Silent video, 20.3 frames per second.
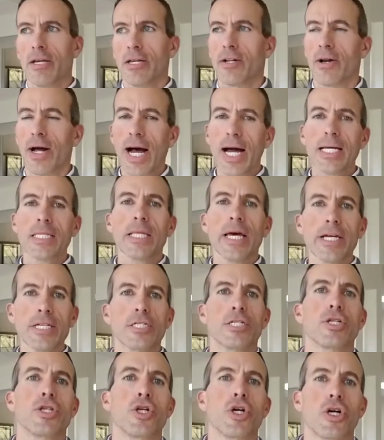You know, I
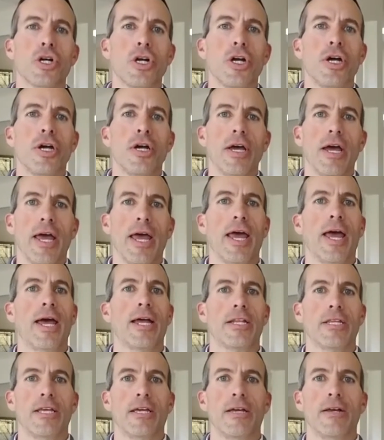like to look
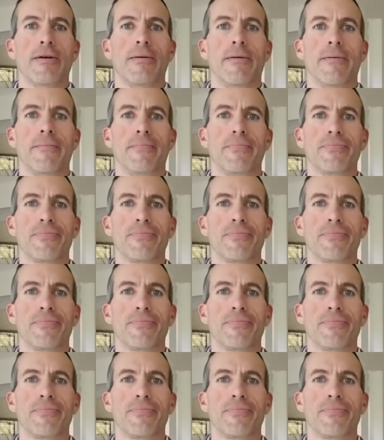at